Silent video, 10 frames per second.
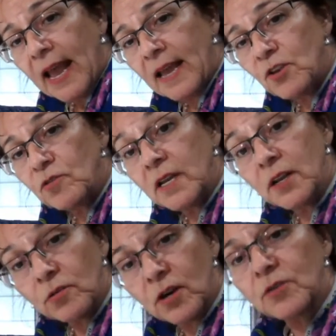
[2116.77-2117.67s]
And your
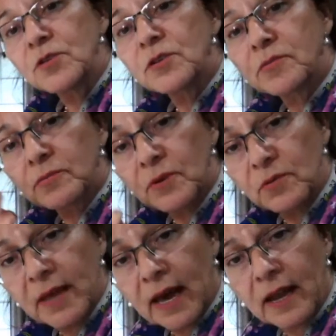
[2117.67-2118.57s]
needle goes
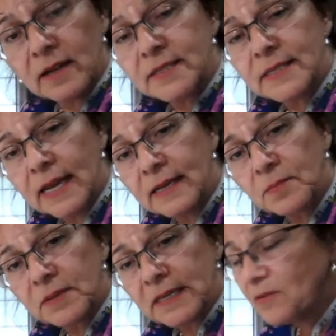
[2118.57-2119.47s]
through that
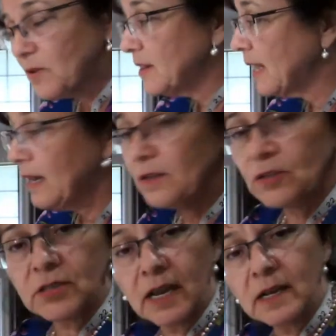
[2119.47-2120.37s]
take-up lever. And that
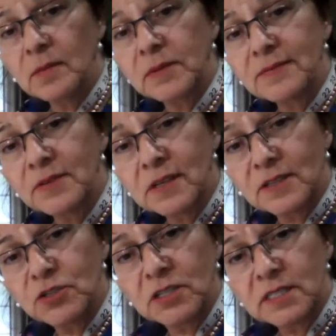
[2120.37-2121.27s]
little take-up lever
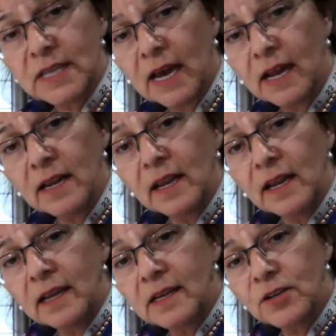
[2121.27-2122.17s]
does just that.
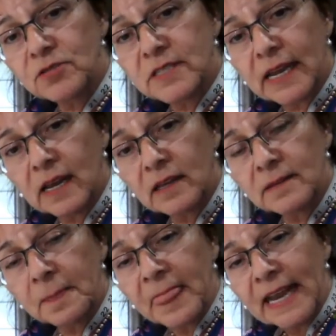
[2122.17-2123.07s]
It goes
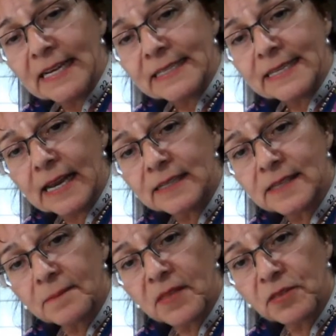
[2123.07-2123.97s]
down, and it
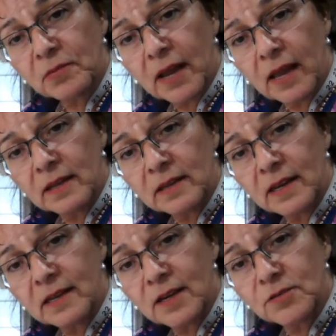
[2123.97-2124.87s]
takes up the thread.
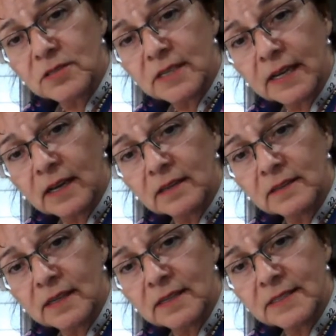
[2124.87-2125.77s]
It goes
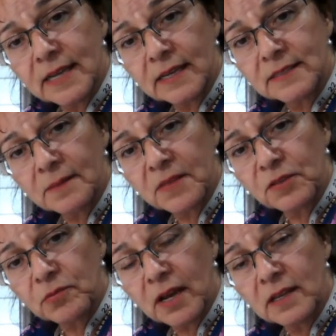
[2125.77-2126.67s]
down and it takes up
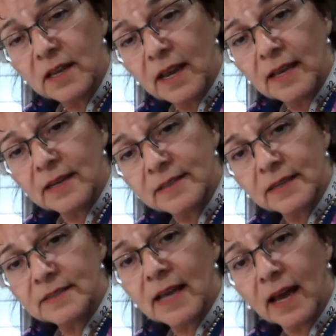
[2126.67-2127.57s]
the thread, and it
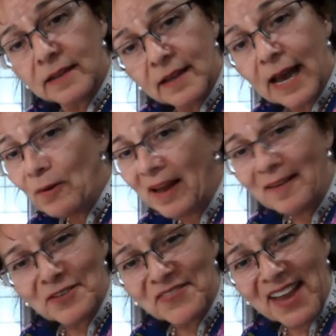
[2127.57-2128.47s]
does that
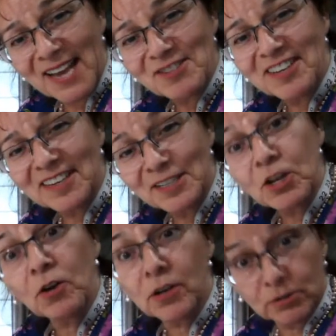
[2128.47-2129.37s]
however fast you're going to
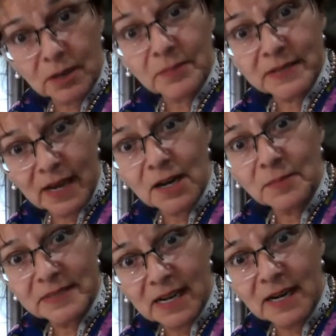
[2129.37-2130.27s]
sew. It goes up and down,
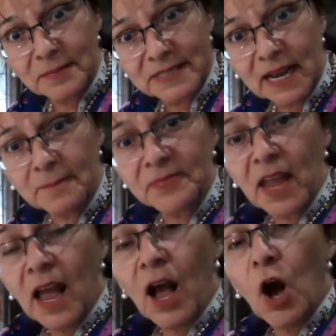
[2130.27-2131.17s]
up and down, up and down.
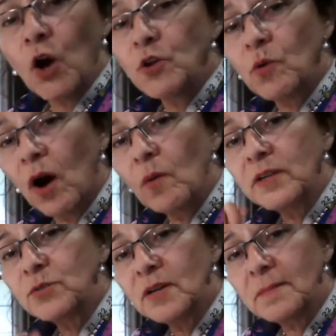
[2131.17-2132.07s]
You
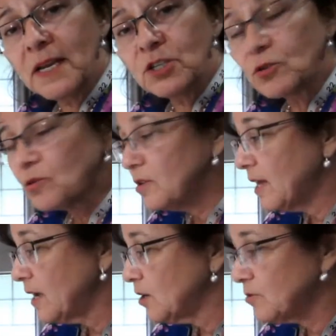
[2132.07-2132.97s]
always want to make sure
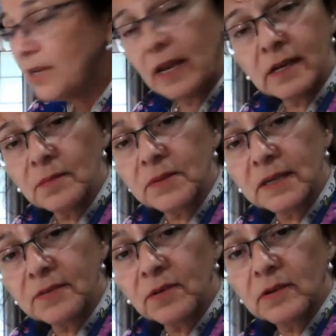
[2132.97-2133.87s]
that your take-up
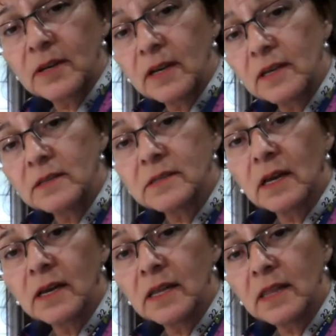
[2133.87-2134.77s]
lever
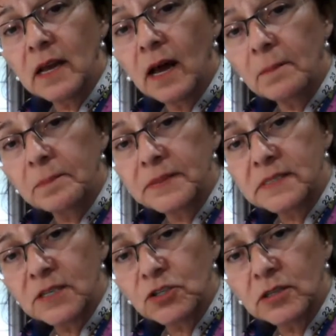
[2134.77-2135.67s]
is in the up
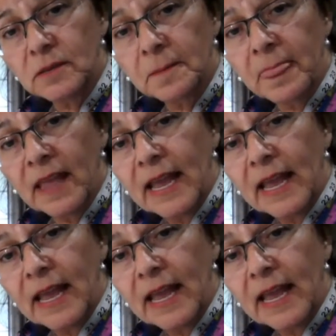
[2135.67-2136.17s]
position.